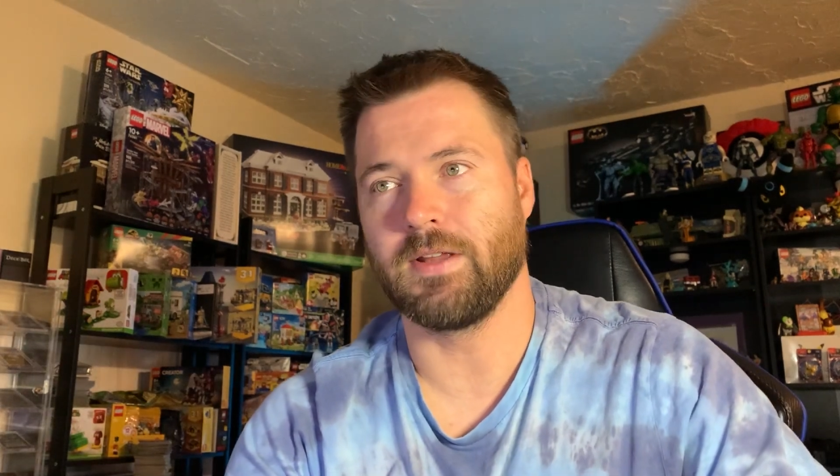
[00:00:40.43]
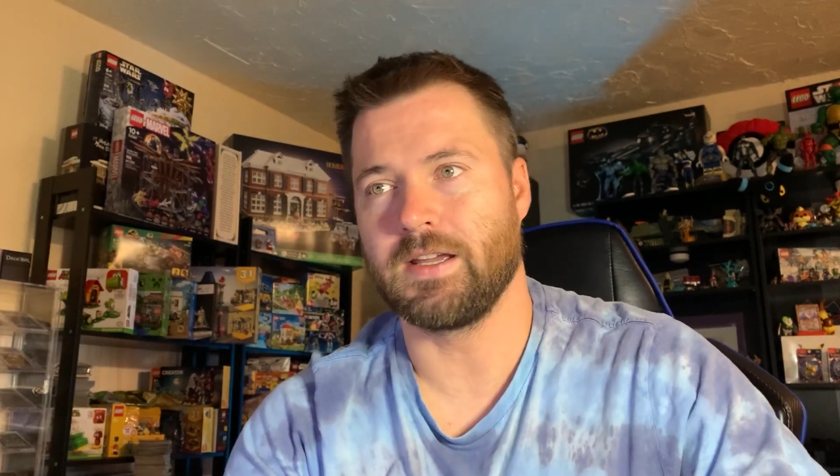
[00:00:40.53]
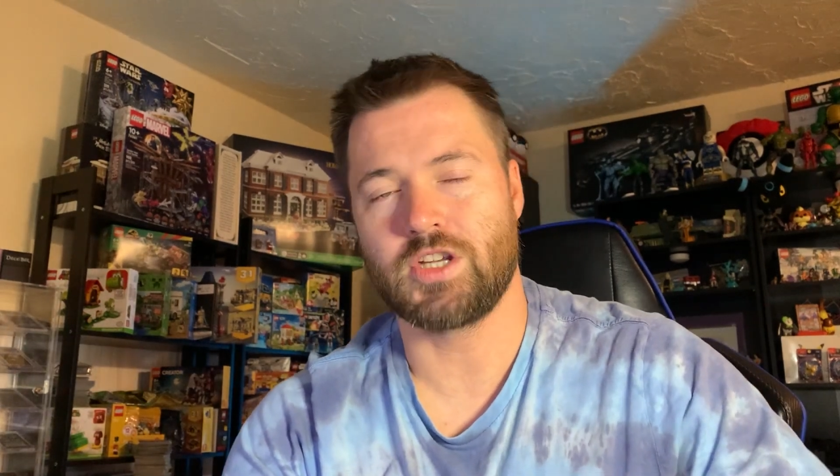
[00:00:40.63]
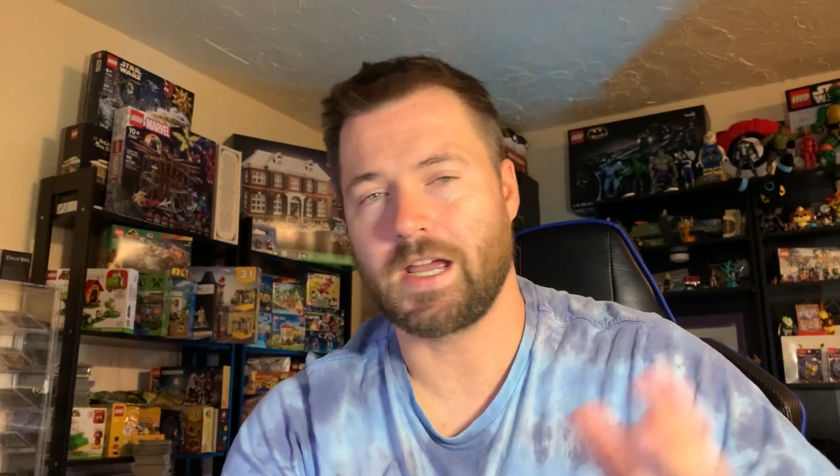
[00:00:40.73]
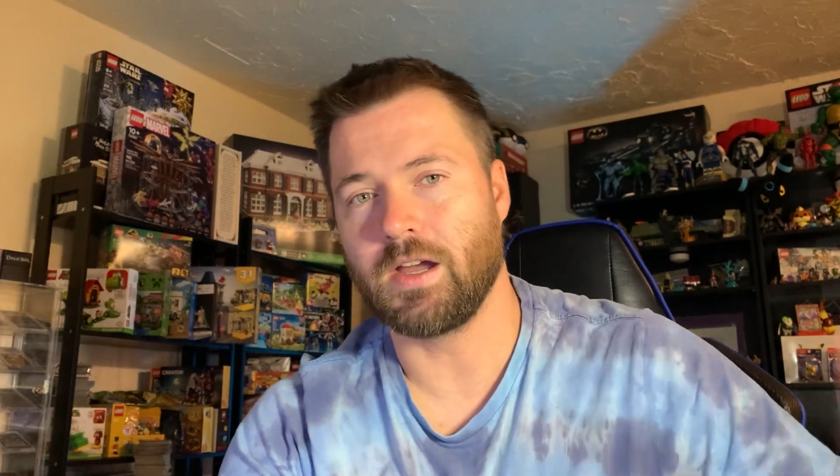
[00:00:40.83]

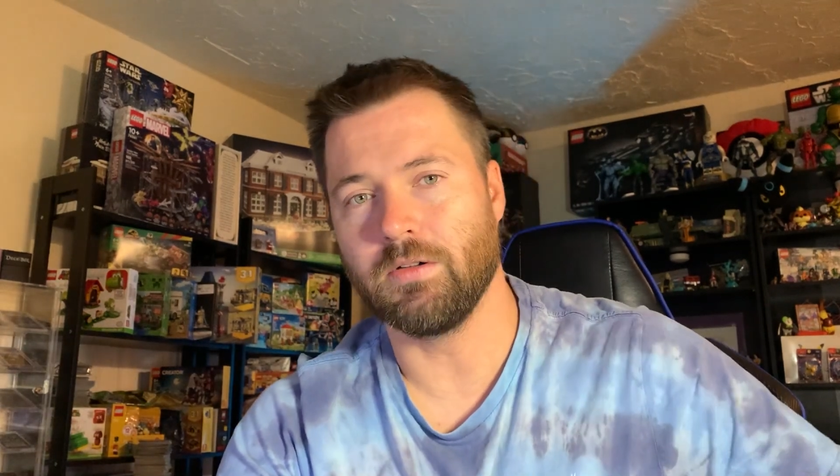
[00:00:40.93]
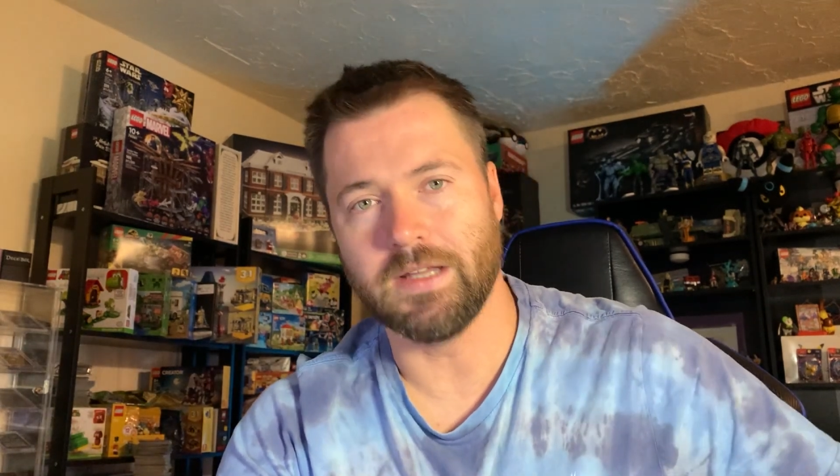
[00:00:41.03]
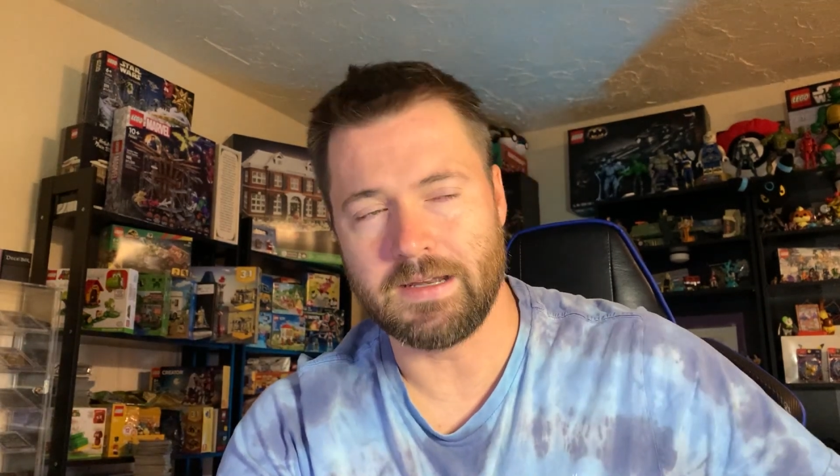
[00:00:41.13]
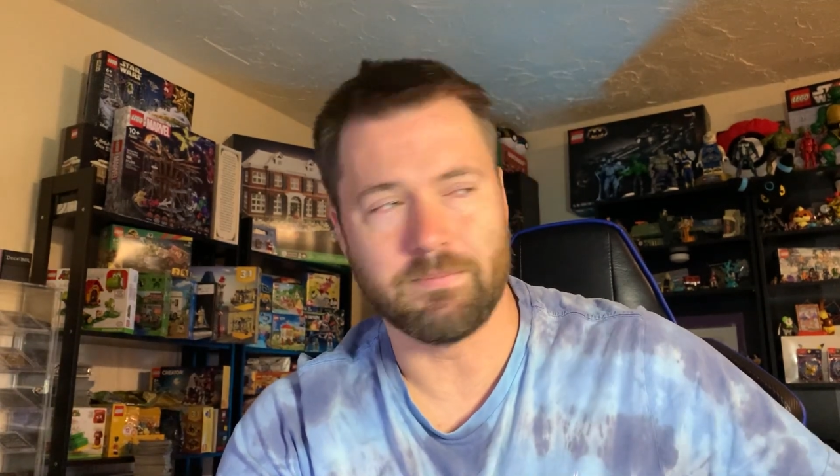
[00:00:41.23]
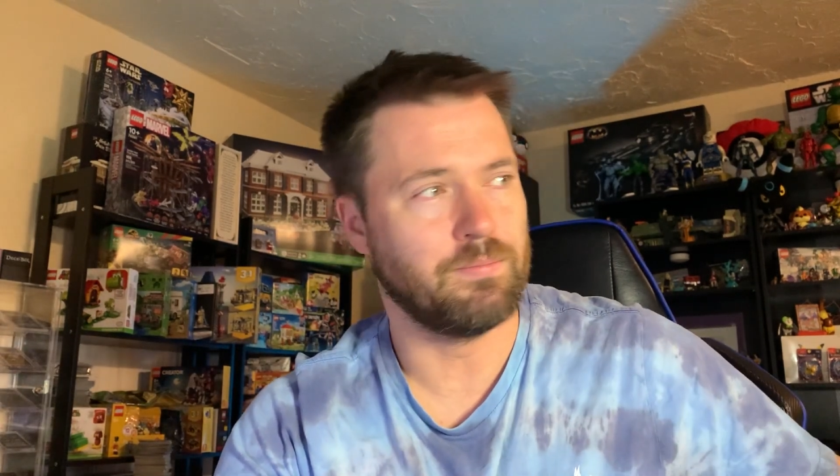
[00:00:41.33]
like checkout
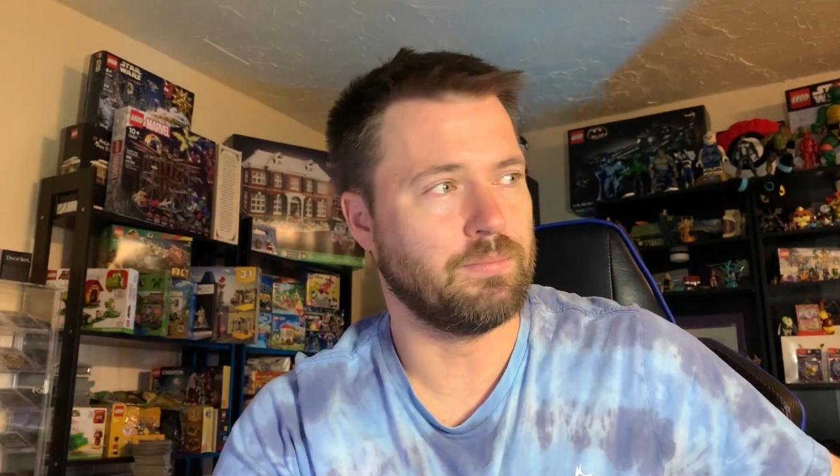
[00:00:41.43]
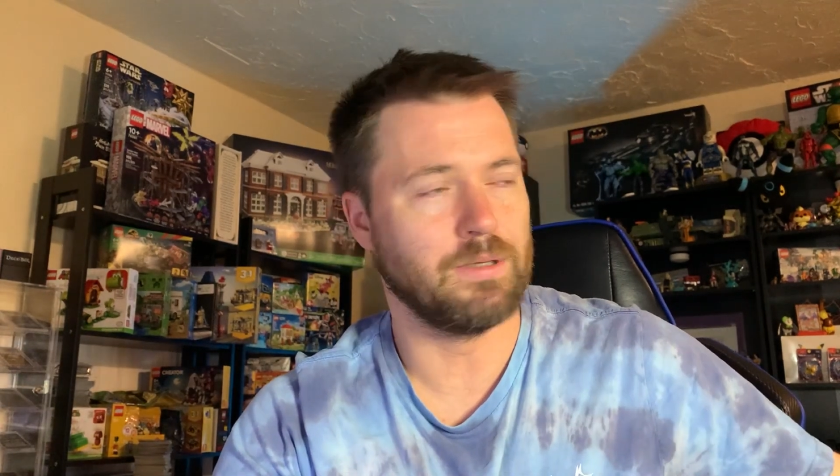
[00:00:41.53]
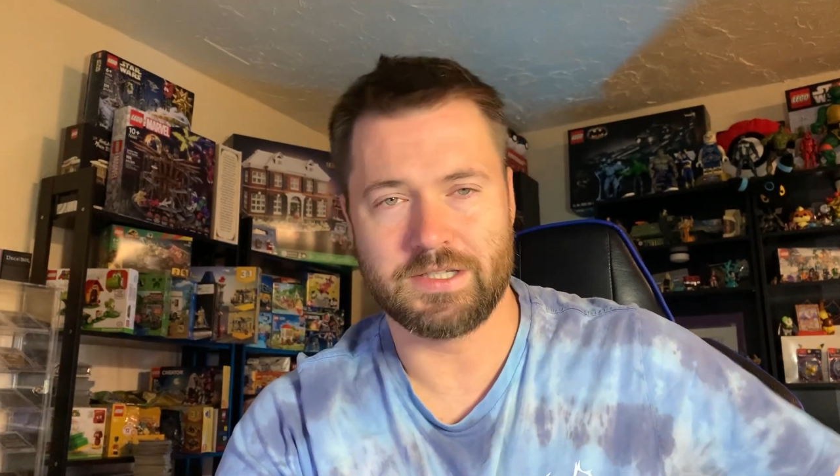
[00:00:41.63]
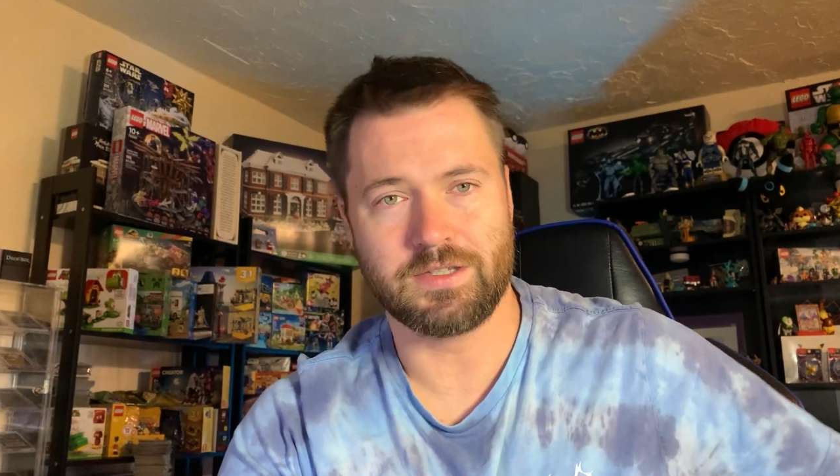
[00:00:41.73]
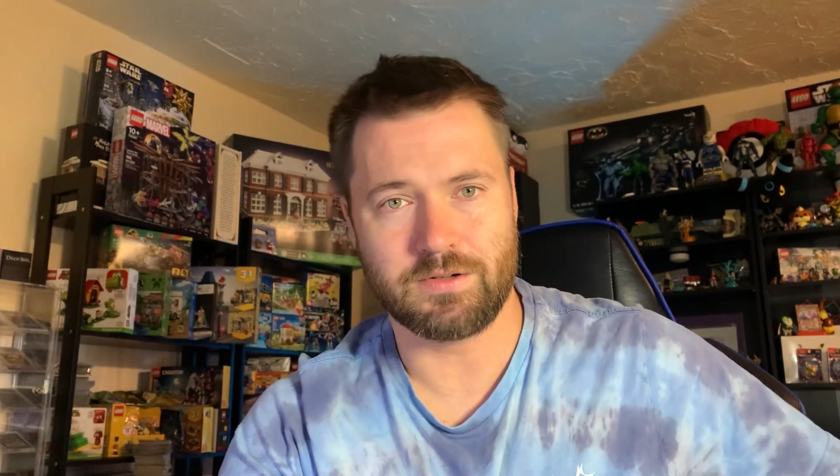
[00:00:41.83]
lane
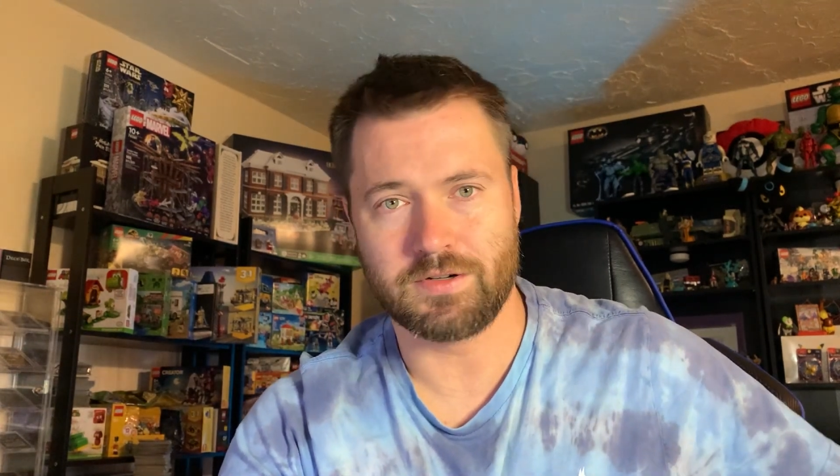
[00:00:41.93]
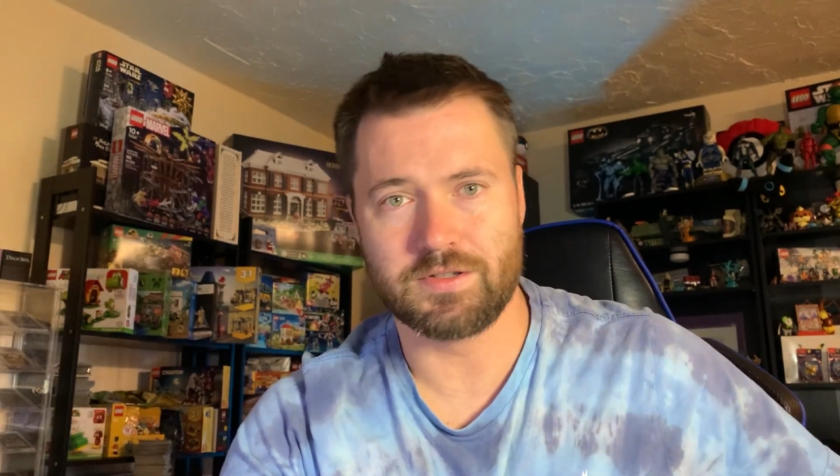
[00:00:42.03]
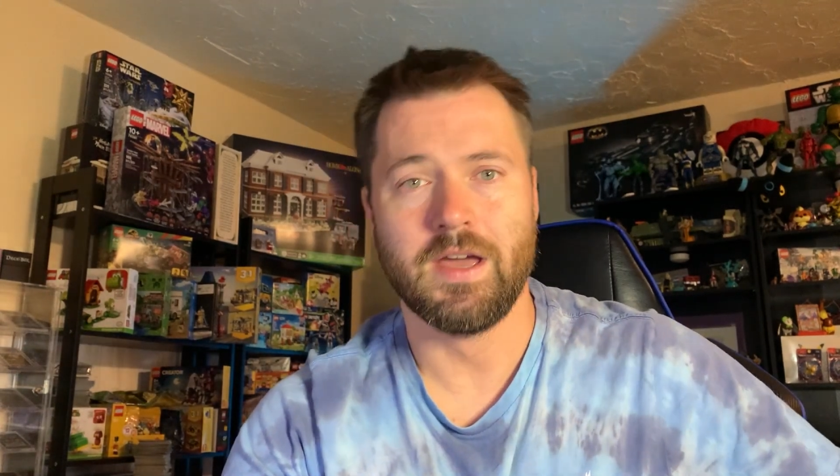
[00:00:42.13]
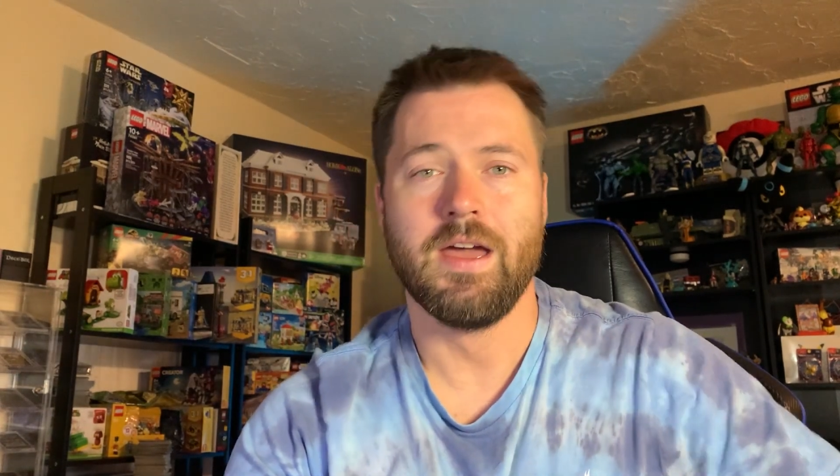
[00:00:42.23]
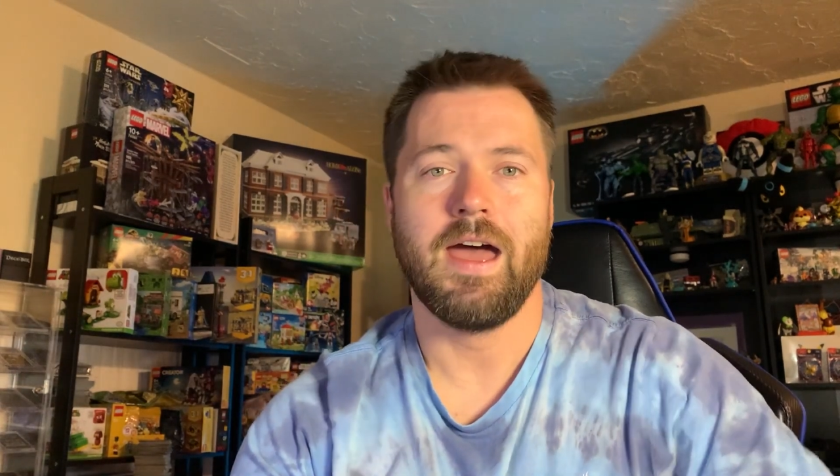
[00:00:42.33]
blisters